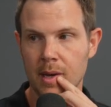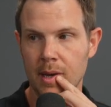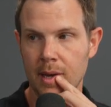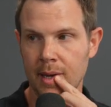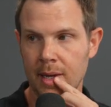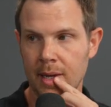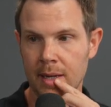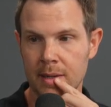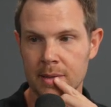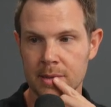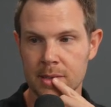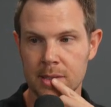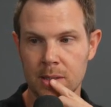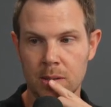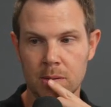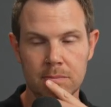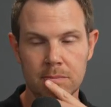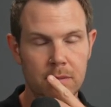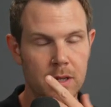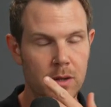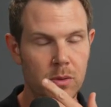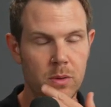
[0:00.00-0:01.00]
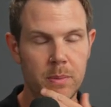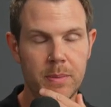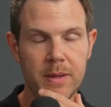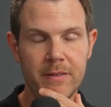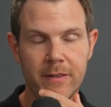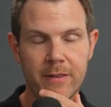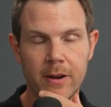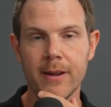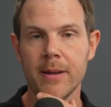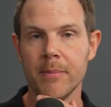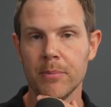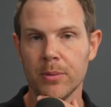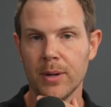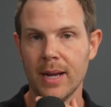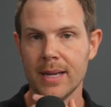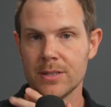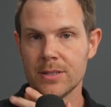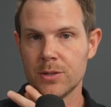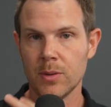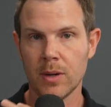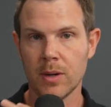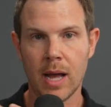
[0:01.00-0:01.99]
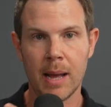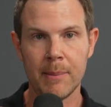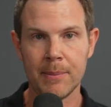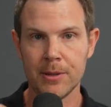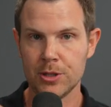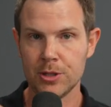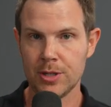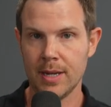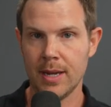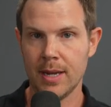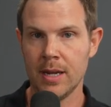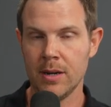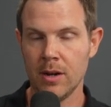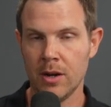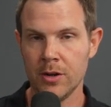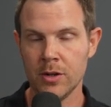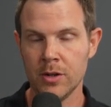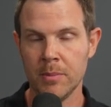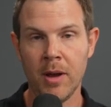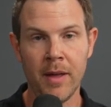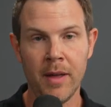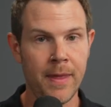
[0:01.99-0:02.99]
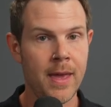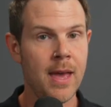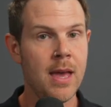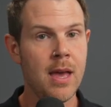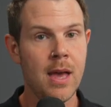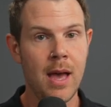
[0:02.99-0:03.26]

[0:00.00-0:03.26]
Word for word: Uh, so it would be very impressed to accomplish it in under a month.